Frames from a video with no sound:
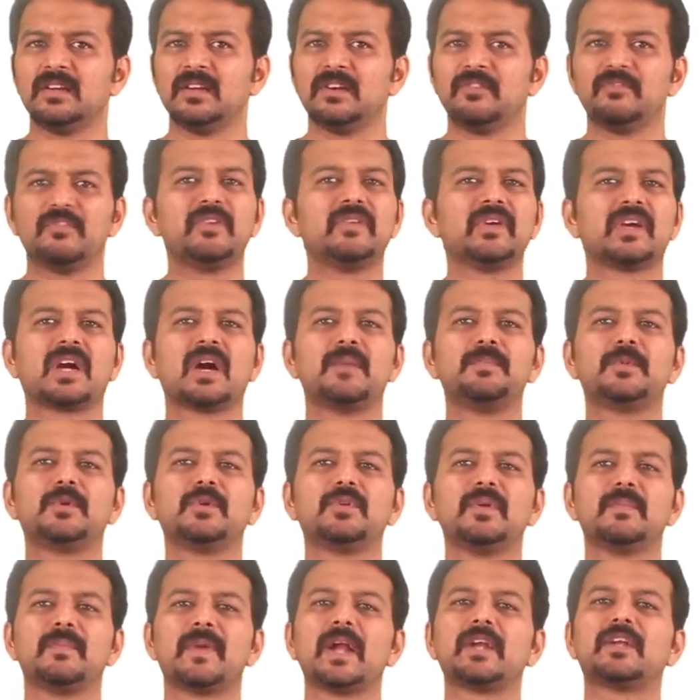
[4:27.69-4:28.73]
When we come to
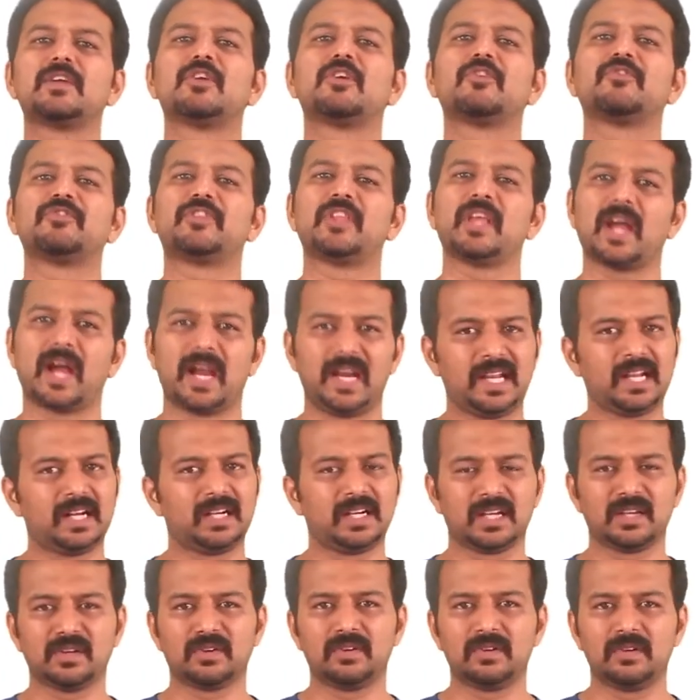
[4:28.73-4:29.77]
the matter of the ideal
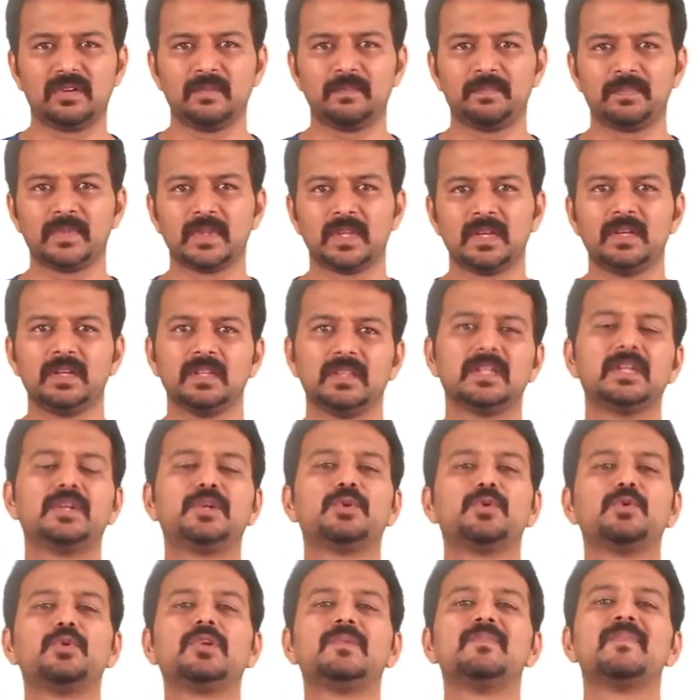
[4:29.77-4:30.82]
diode, the
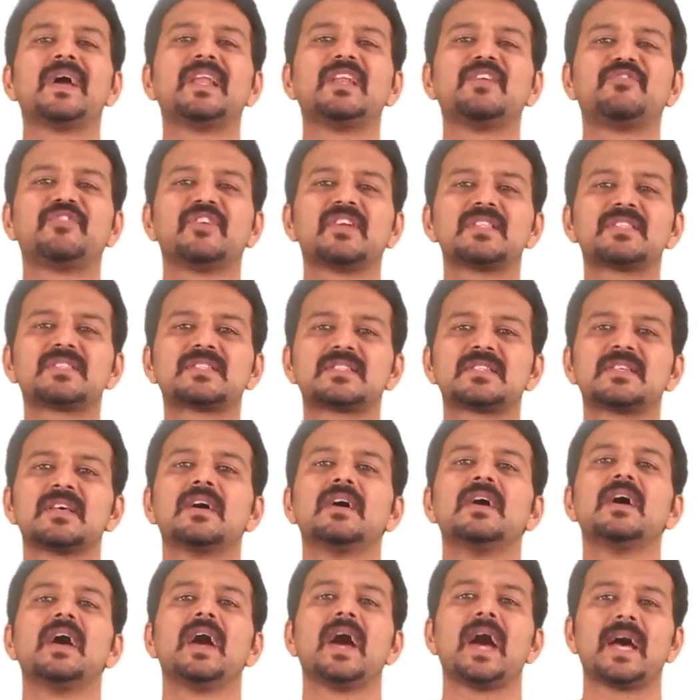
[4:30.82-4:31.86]
truth manifests
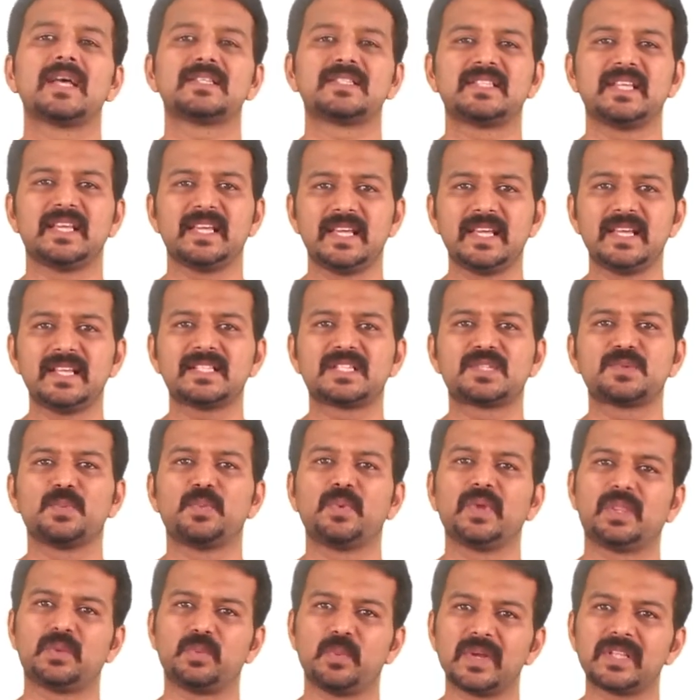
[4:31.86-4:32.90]
as the ease
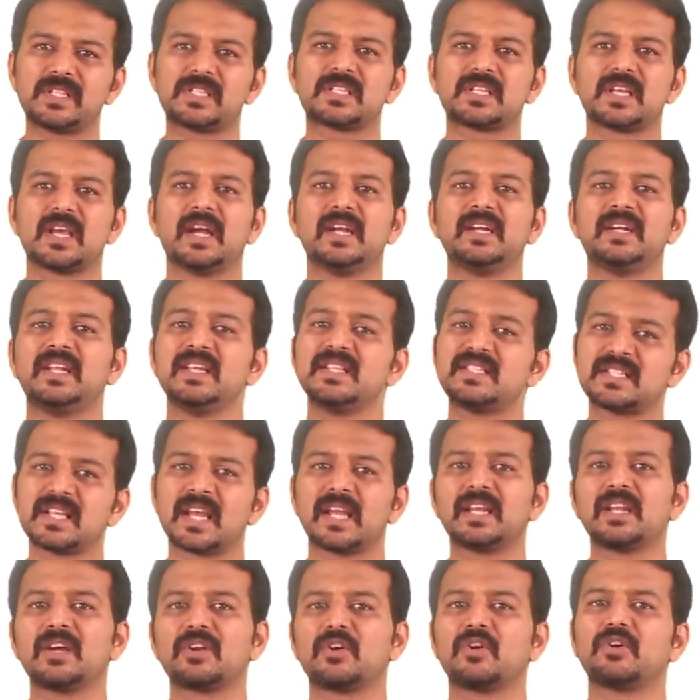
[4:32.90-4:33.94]
with which a
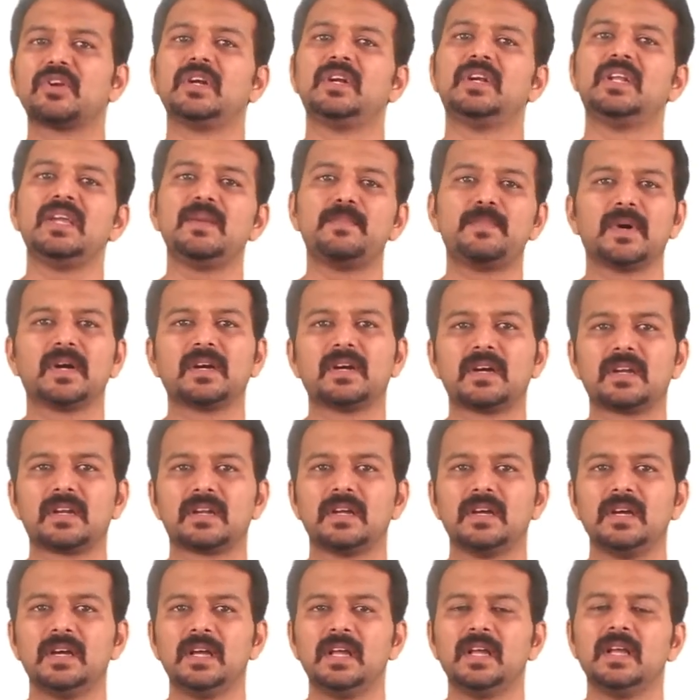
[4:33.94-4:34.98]
designer or a debugger
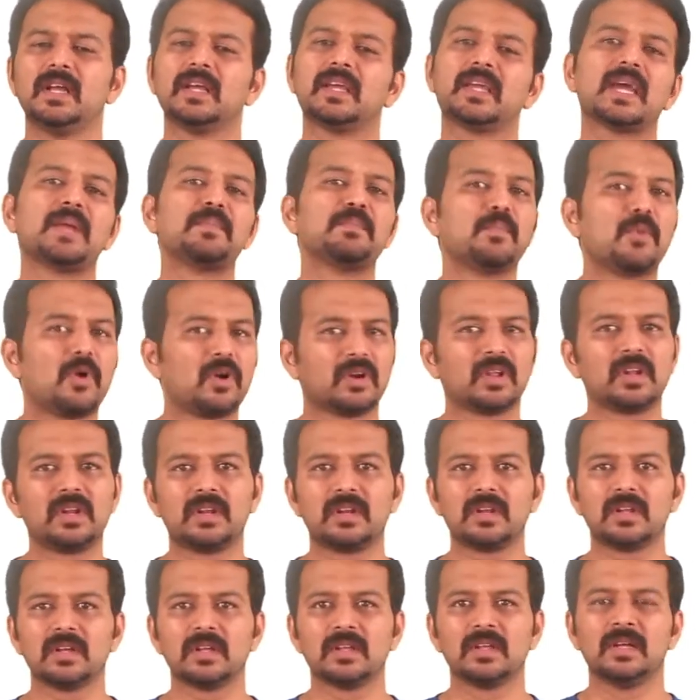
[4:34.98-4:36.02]
can model,
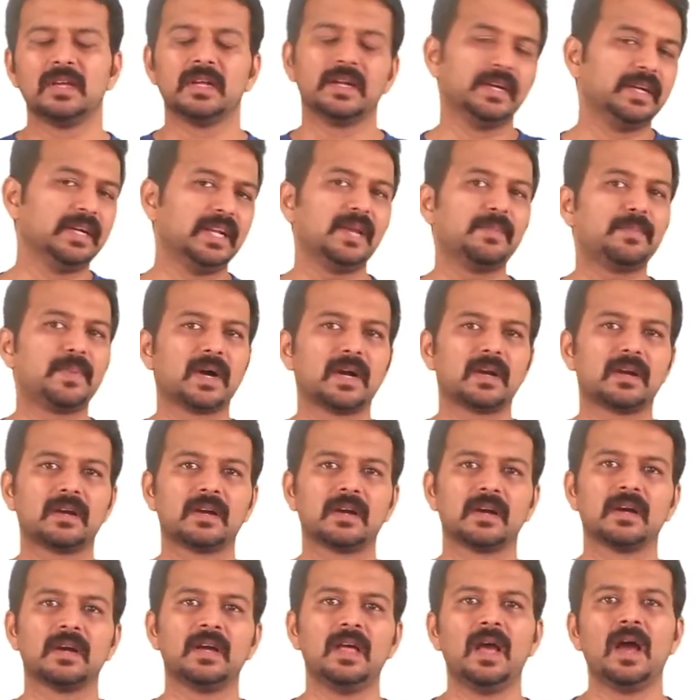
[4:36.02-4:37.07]
debug,
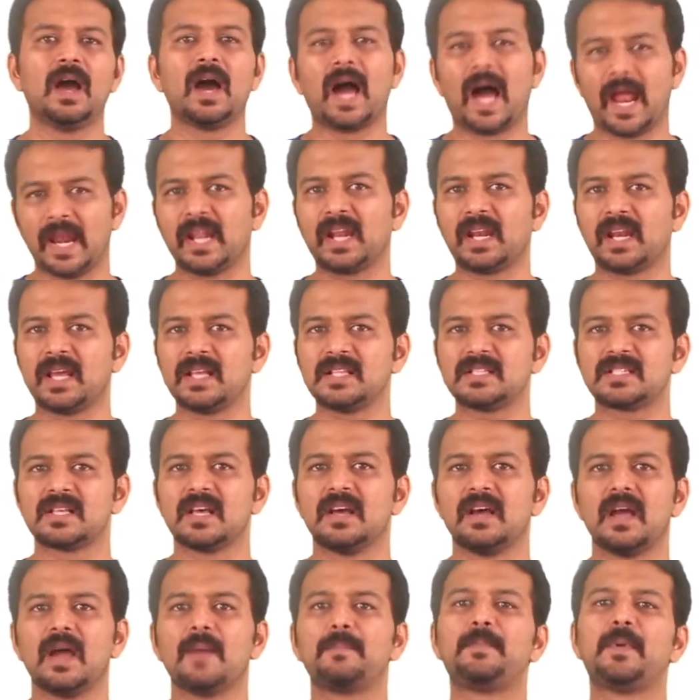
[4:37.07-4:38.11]
analyze
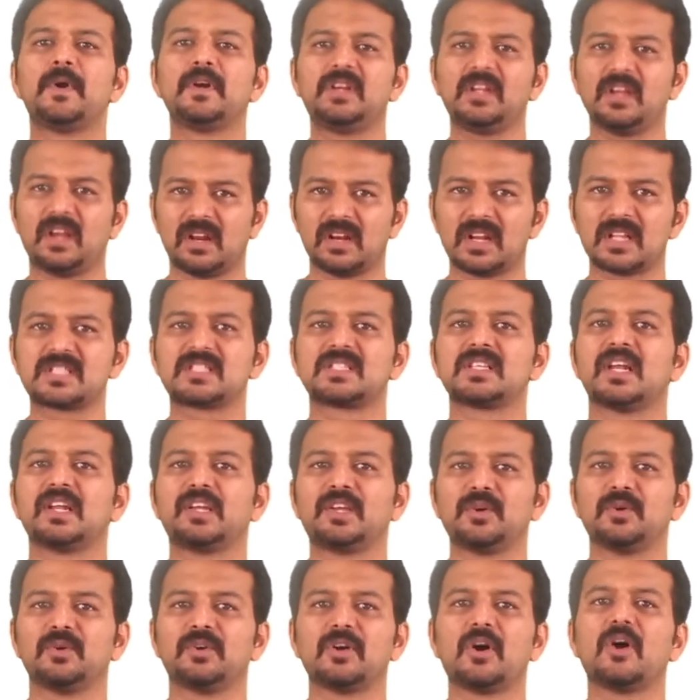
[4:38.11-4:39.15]
a particular
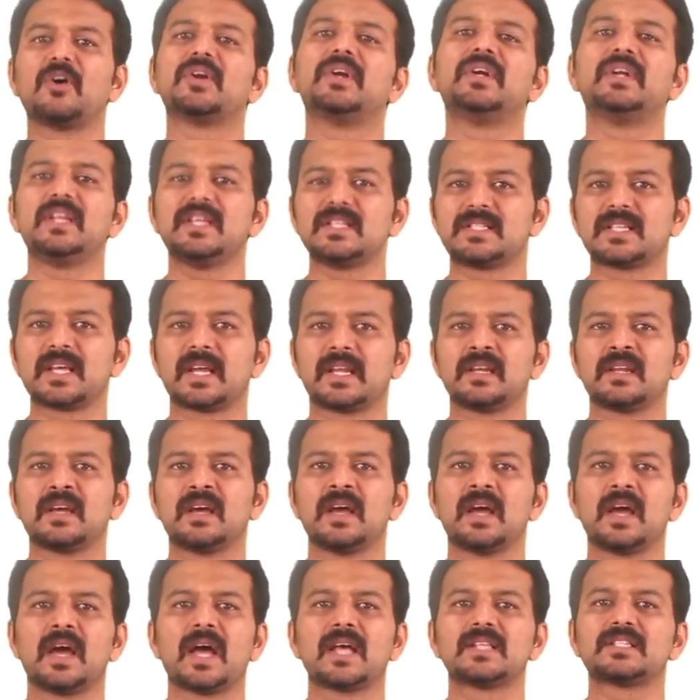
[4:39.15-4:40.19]
circuit or a design
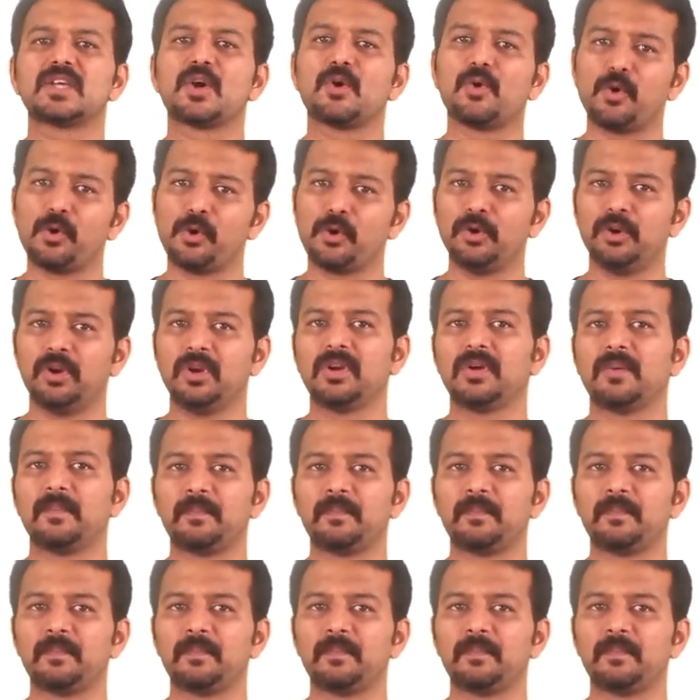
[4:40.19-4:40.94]
as a whole.